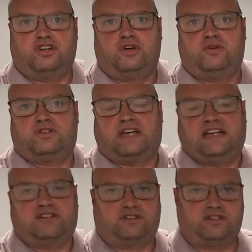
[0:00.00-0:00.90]
used
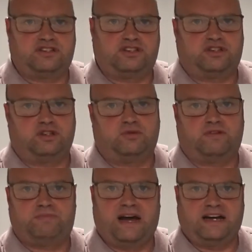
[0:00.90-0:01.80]
in studies to do
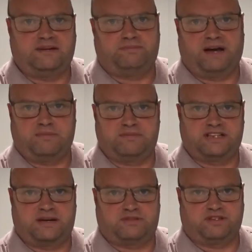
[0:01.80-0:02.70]
with pain and pain
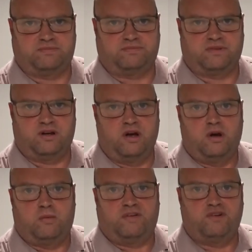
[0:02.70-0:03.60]
perception.
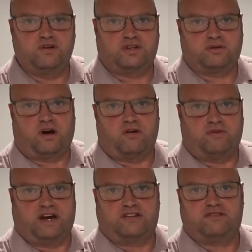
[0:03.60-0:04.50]
We've also got a
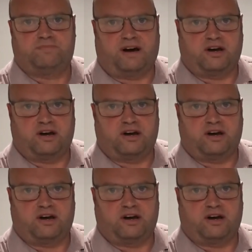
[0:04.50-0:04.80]
range of